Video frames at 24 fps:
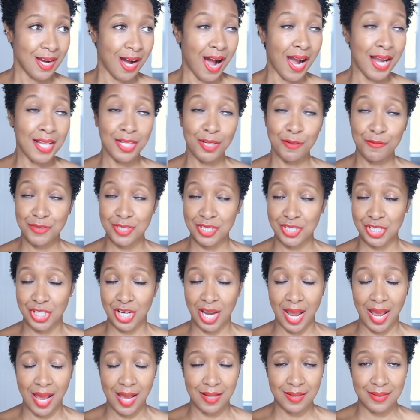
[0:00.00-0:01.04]
I love to
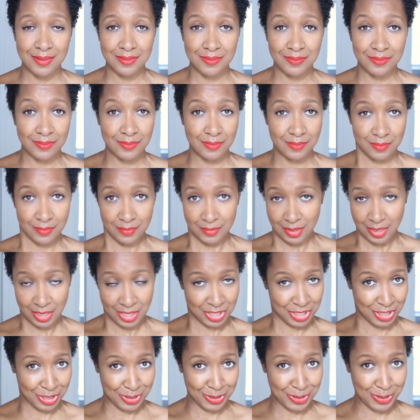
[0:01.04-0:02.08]
chat, in
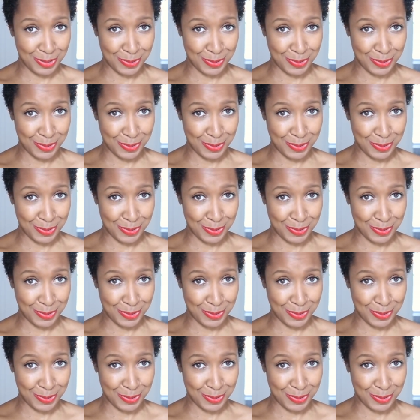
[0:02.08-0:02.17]
case you hadn't